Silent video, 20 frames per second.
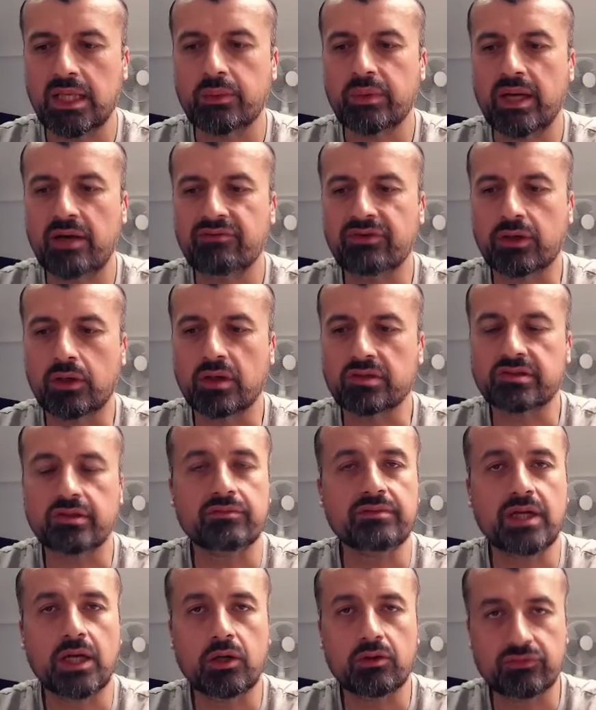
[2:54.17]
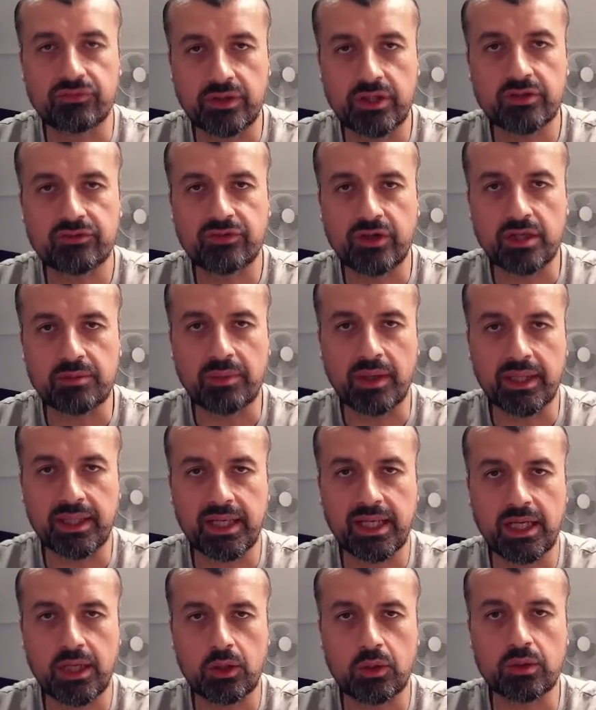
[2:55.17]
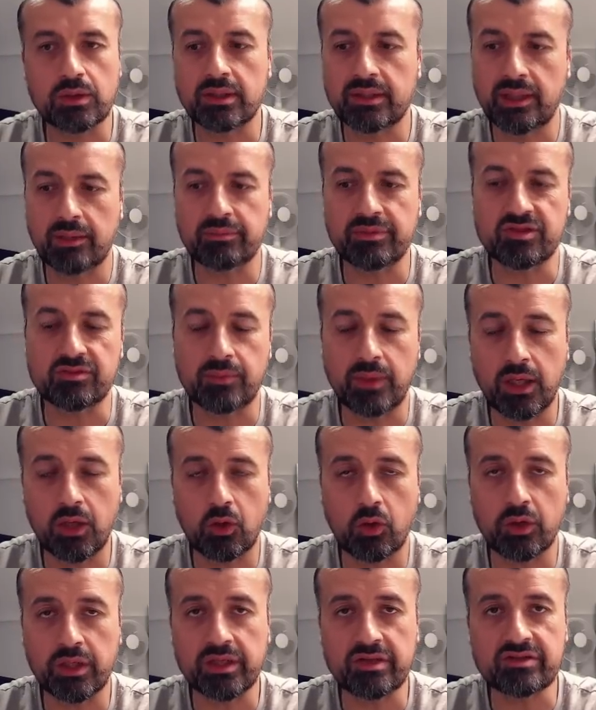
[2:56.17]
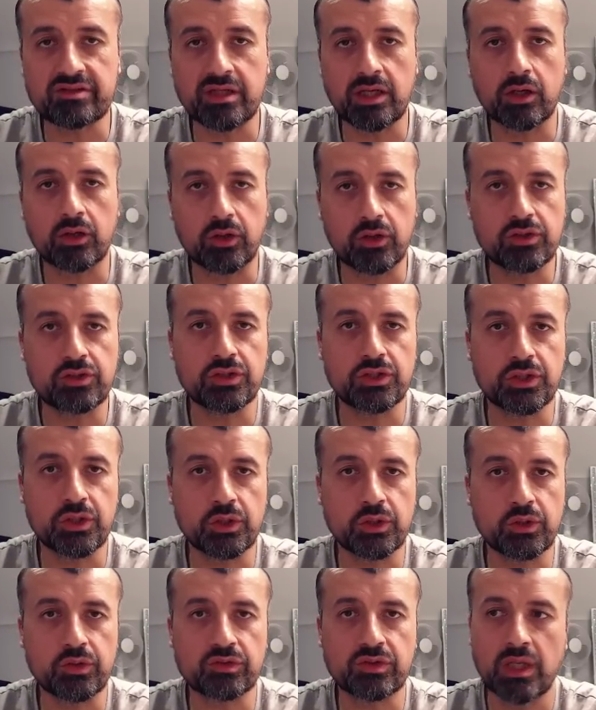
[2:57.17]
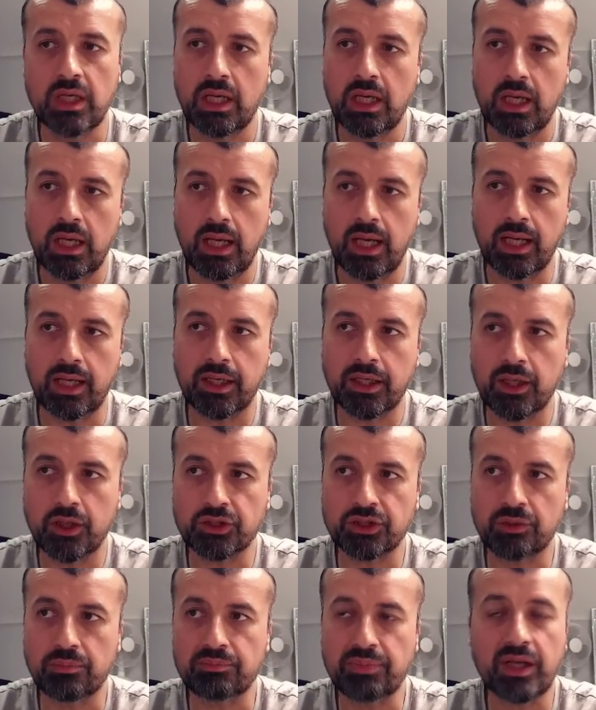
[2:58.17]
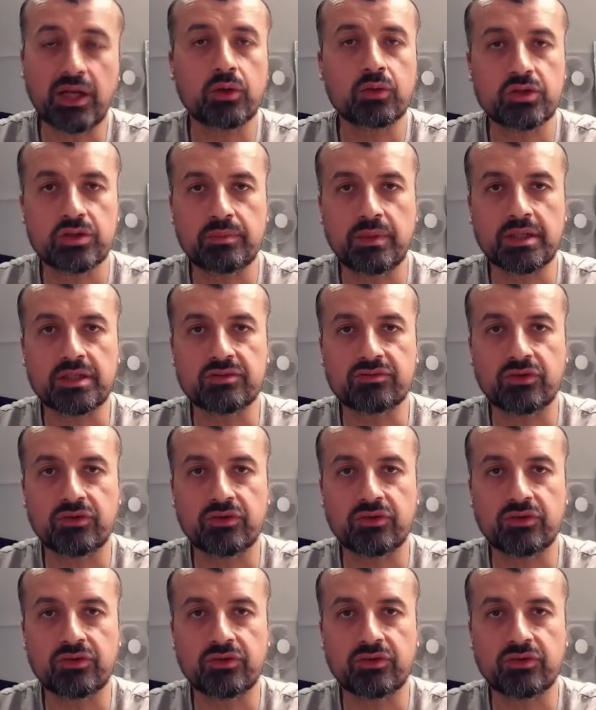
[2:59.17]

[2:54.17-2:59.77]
and there we have it guys. I've now verified my account. That means my login is now good to use. How can I jump back onto my